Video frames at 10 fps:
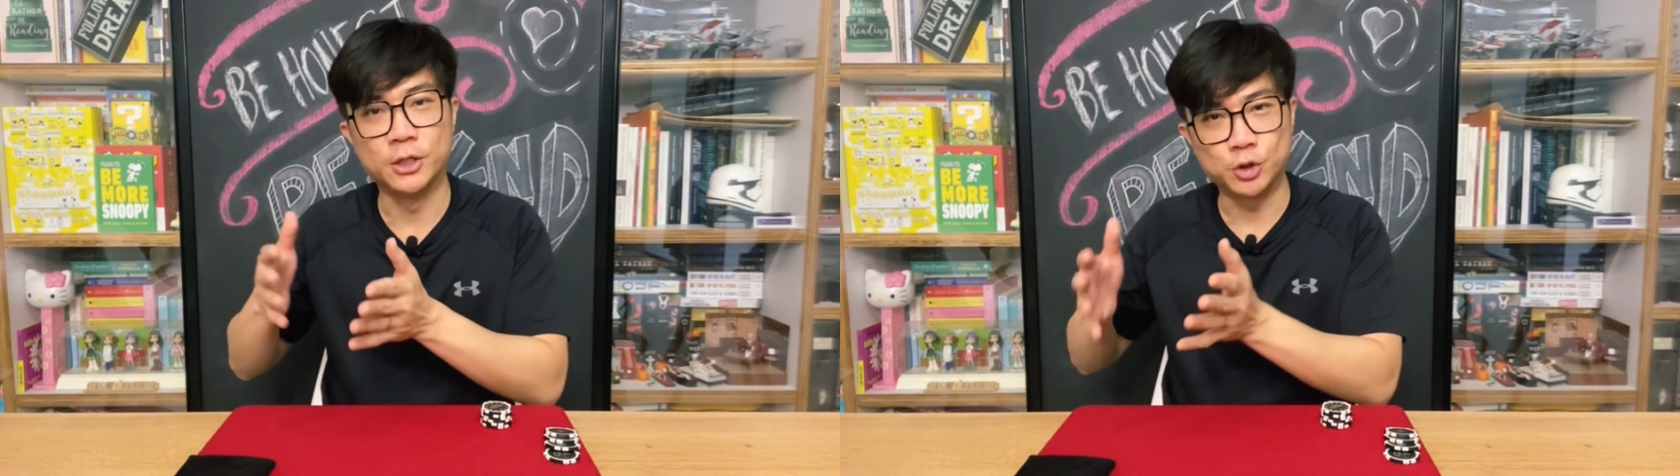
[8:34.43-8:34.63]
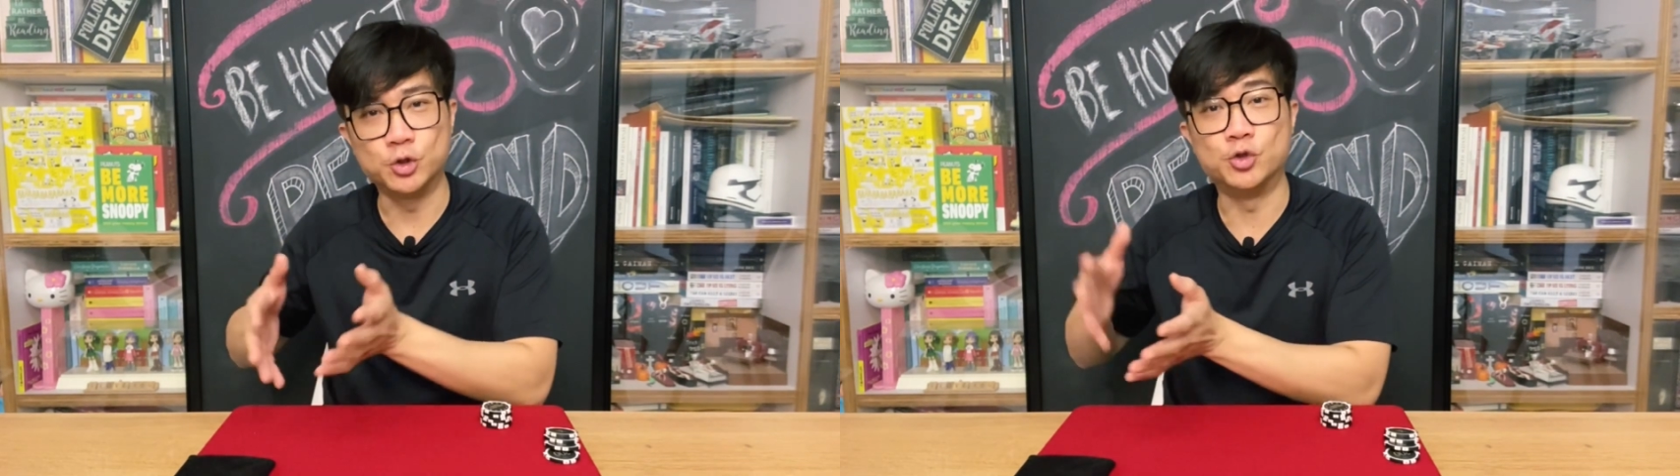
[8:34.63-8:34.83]

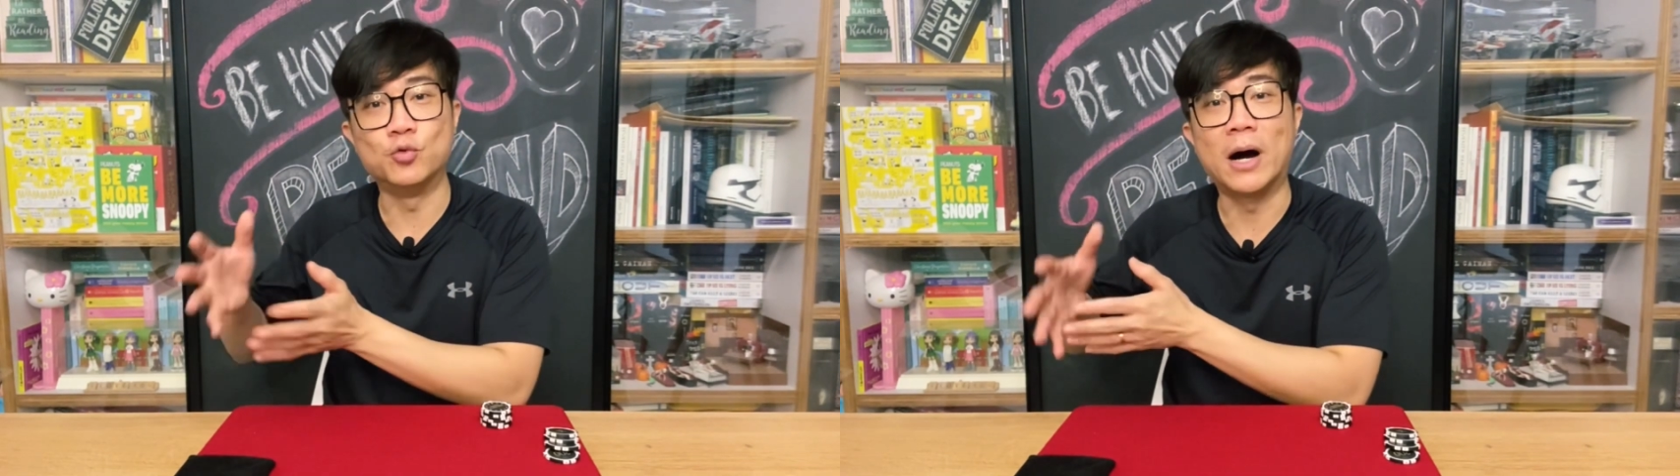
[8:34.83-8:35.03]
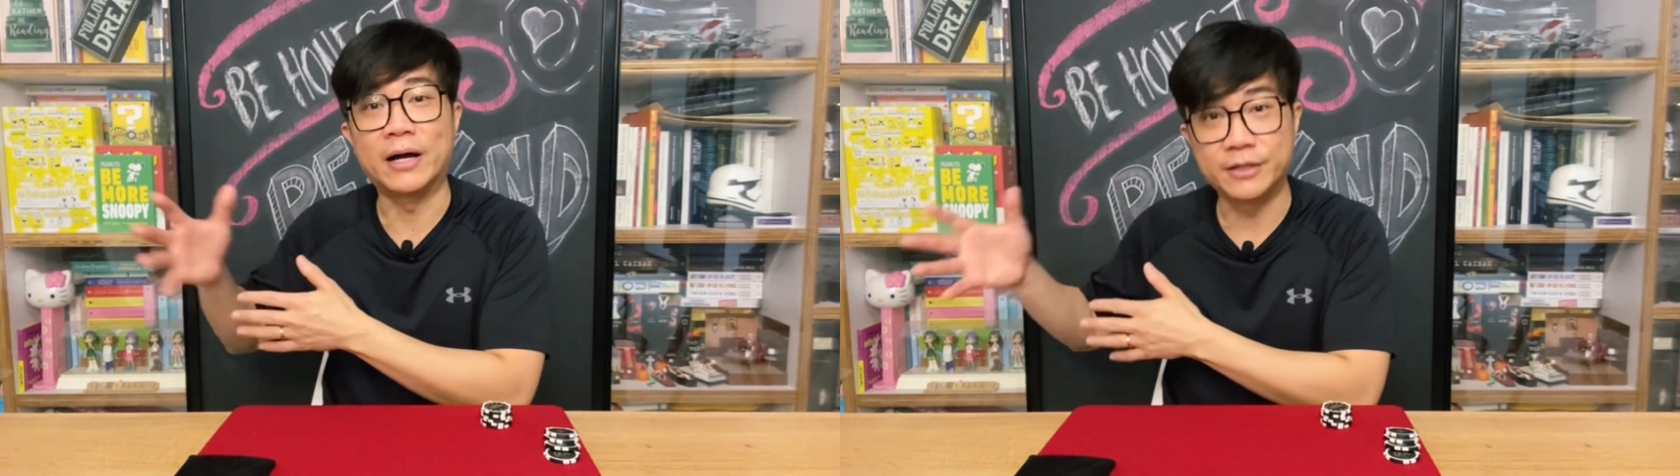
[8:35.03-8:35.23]
to
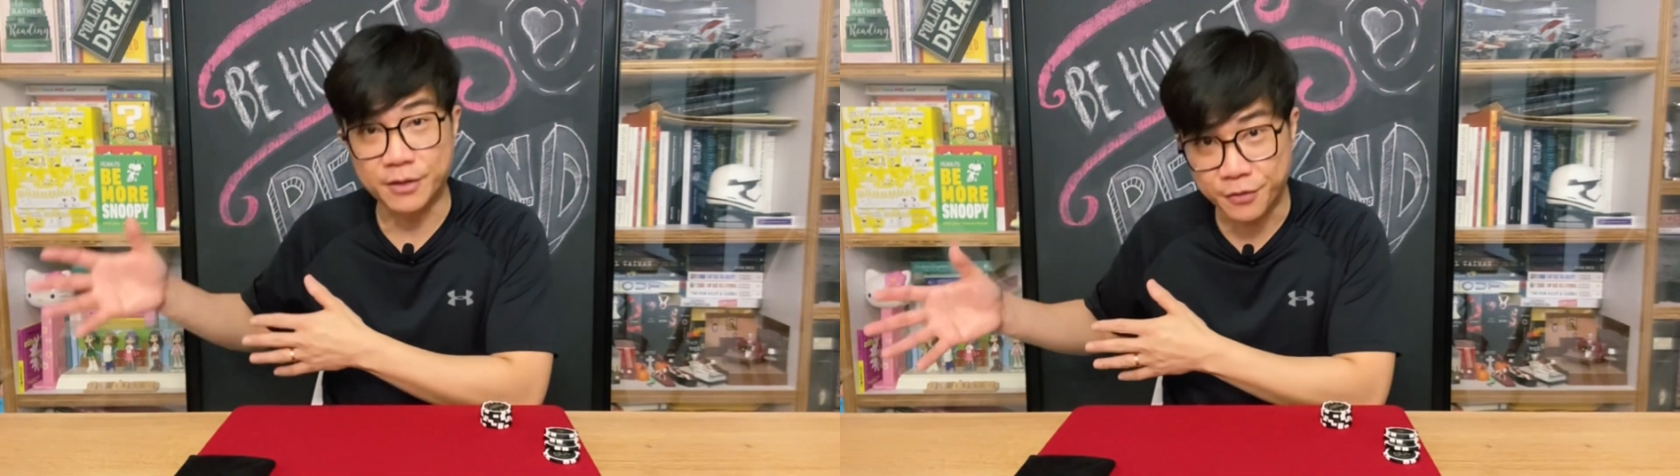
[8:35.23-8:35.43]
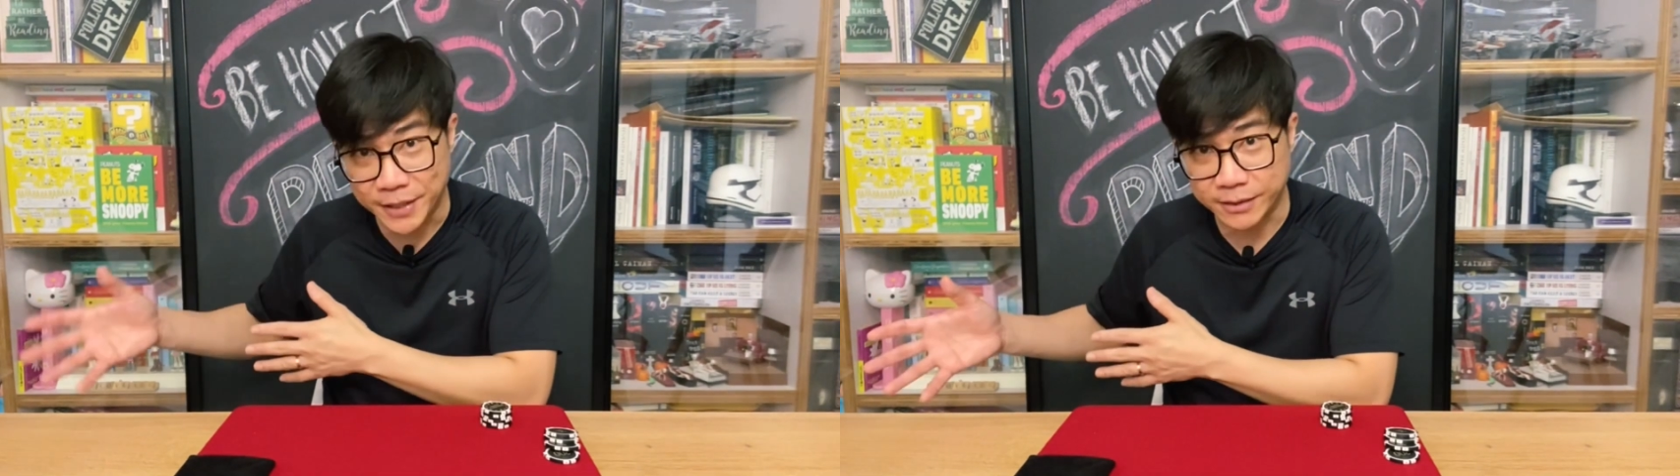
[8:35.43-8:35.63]
do other
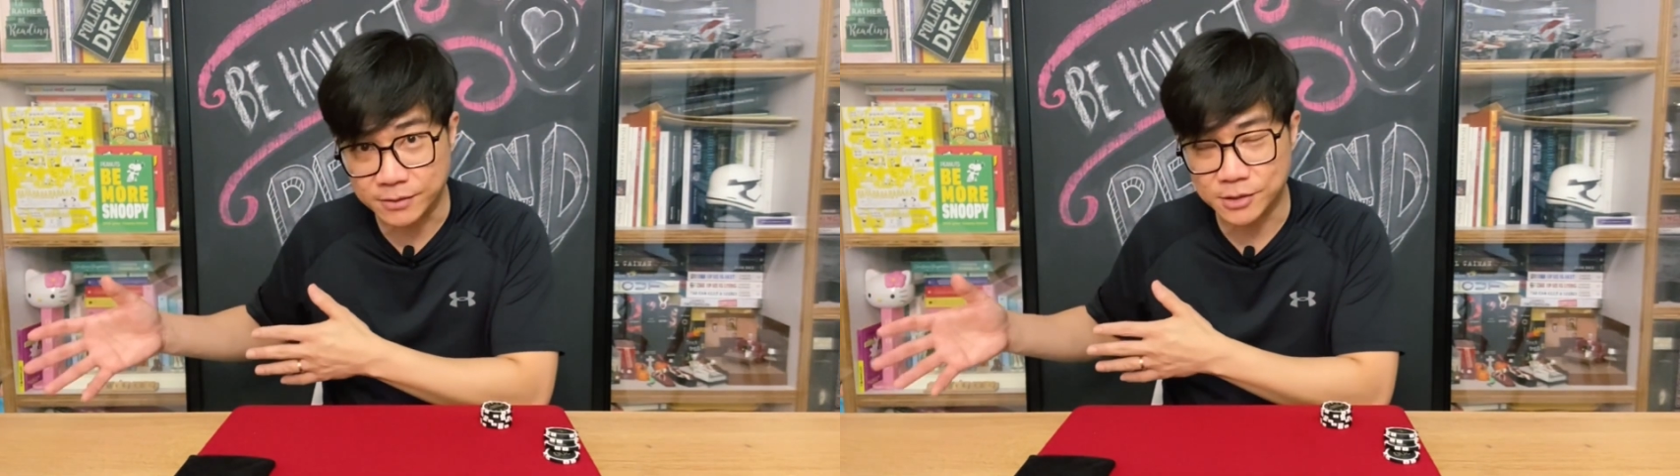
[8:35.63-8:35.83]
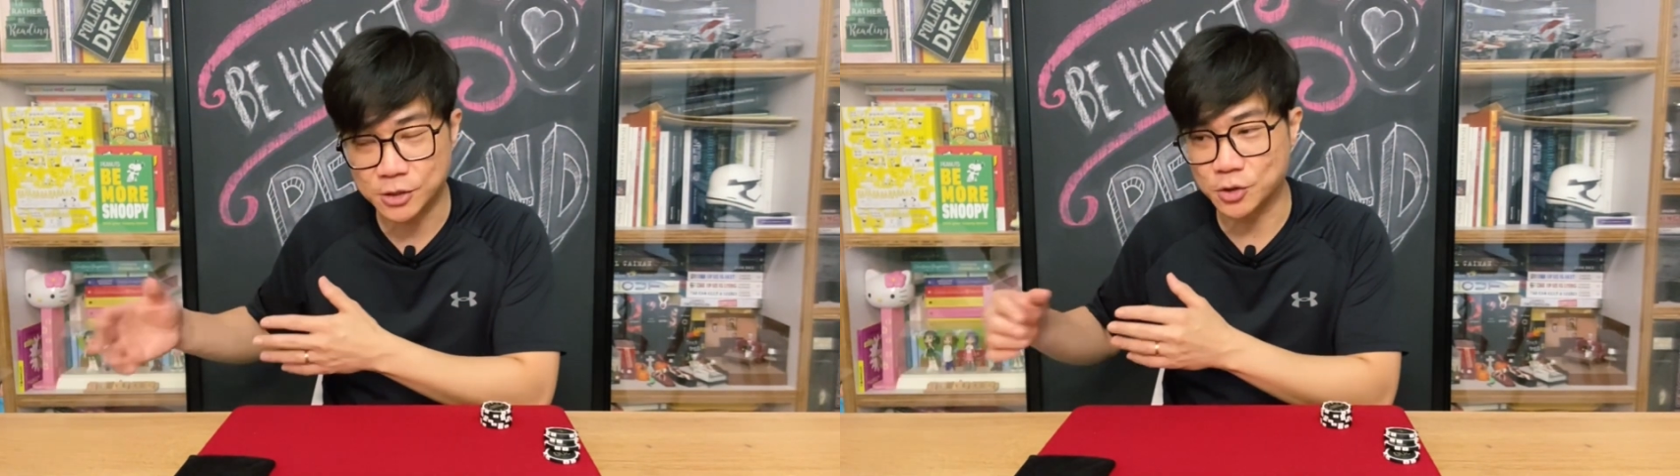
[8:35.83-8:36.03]

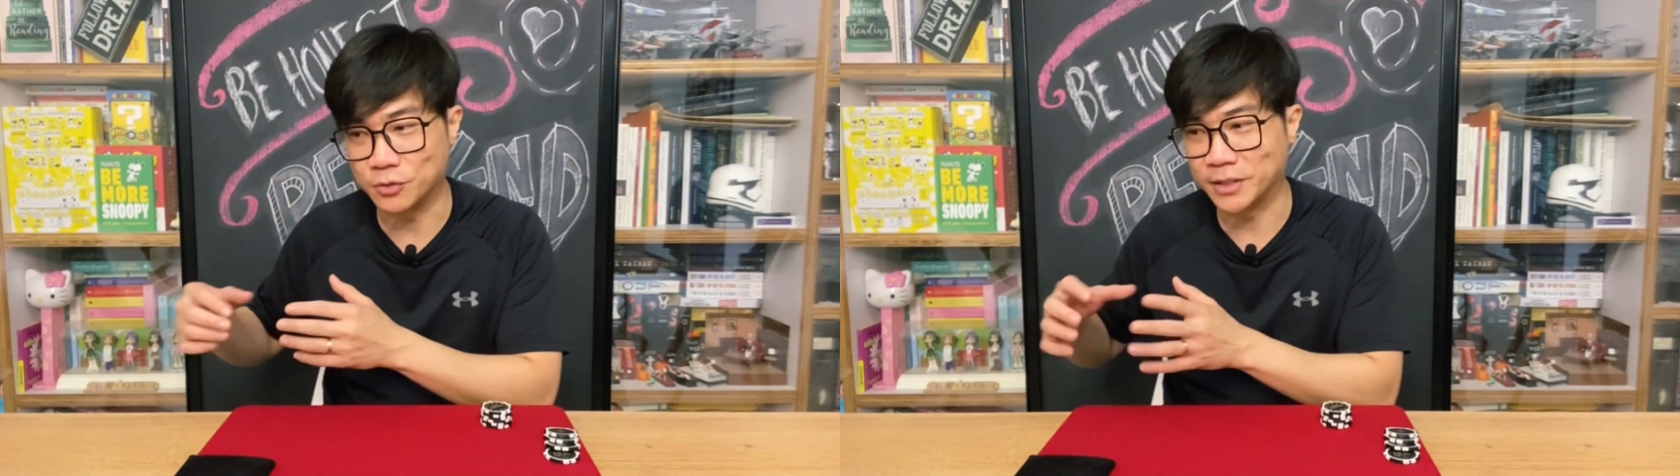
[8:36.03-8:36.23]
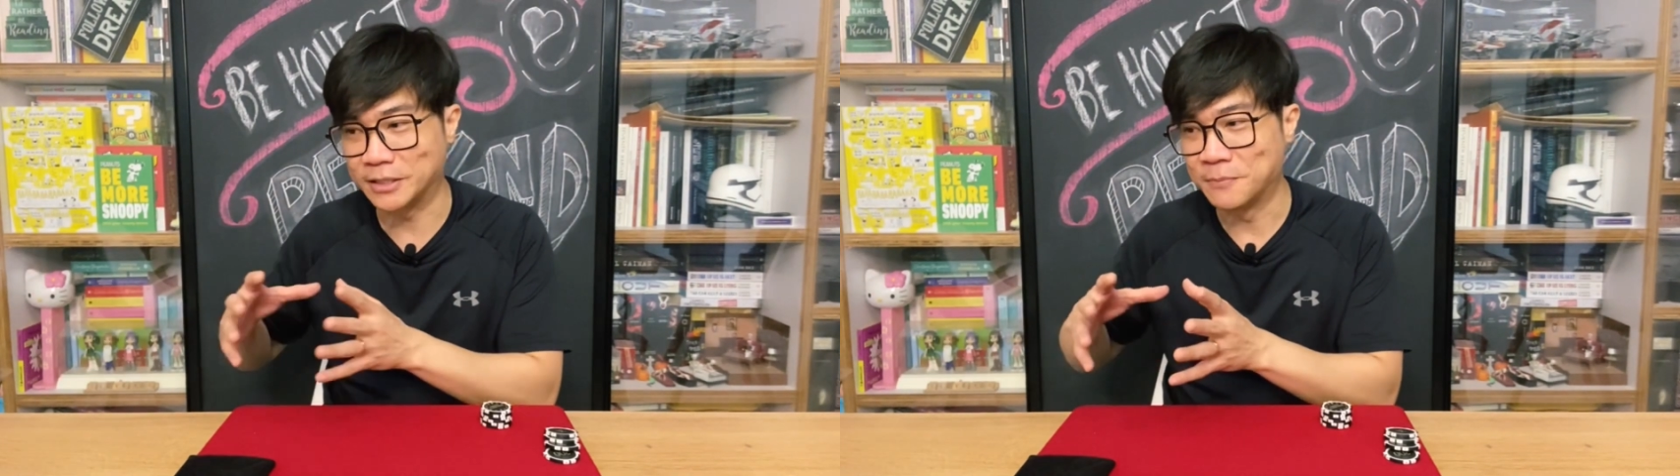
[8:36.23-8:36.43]
things so
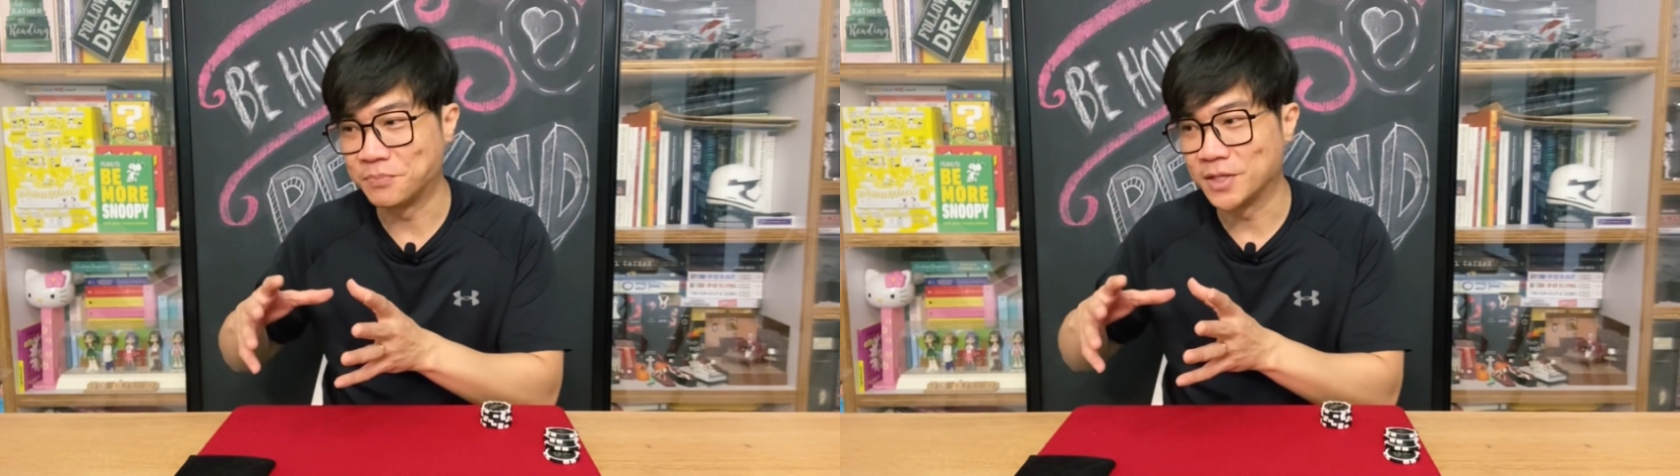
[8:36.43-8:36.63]
that